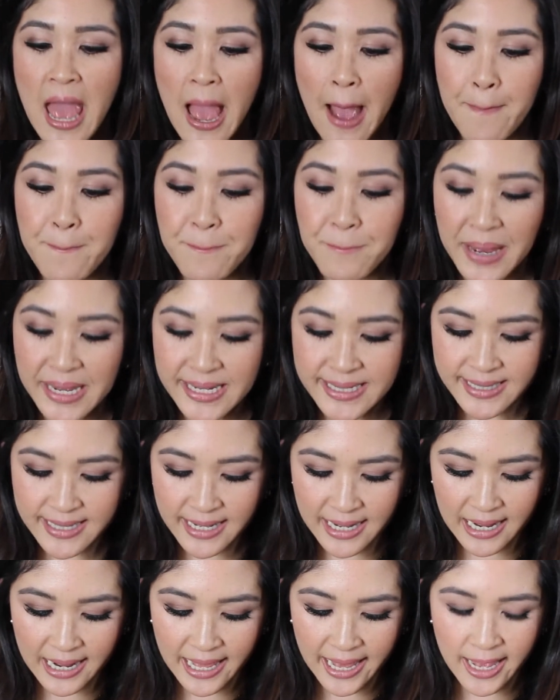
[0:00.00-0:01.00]
And
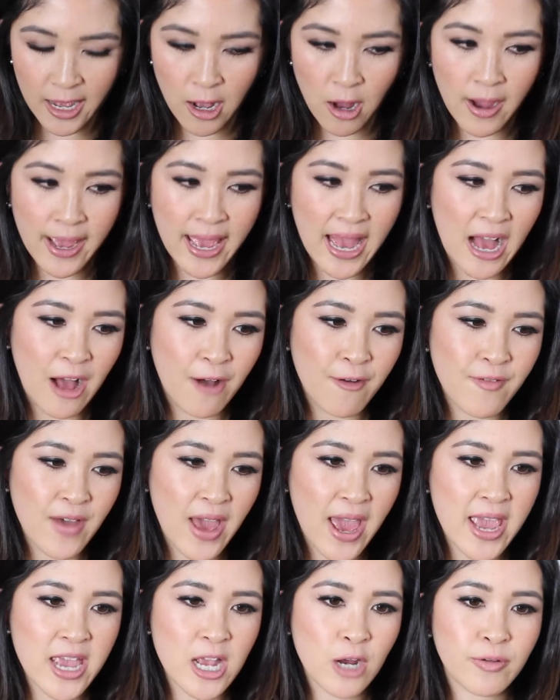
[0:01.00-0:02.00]
basically I have
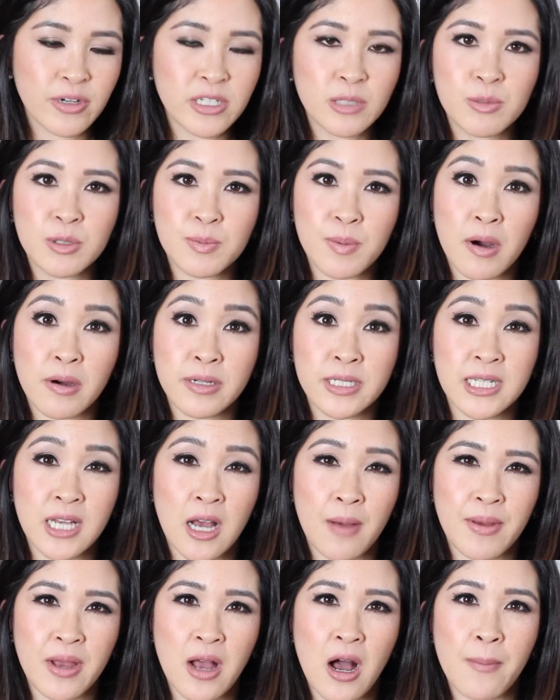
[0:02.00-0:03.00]
a Christmas party
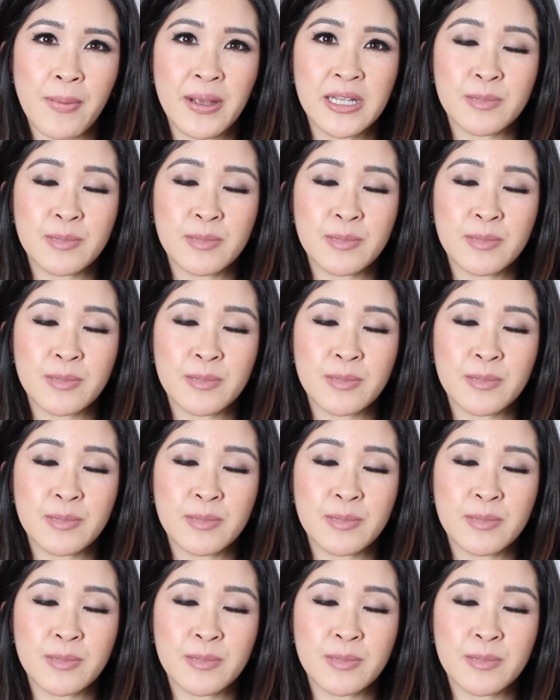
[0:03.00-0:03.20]
coming up.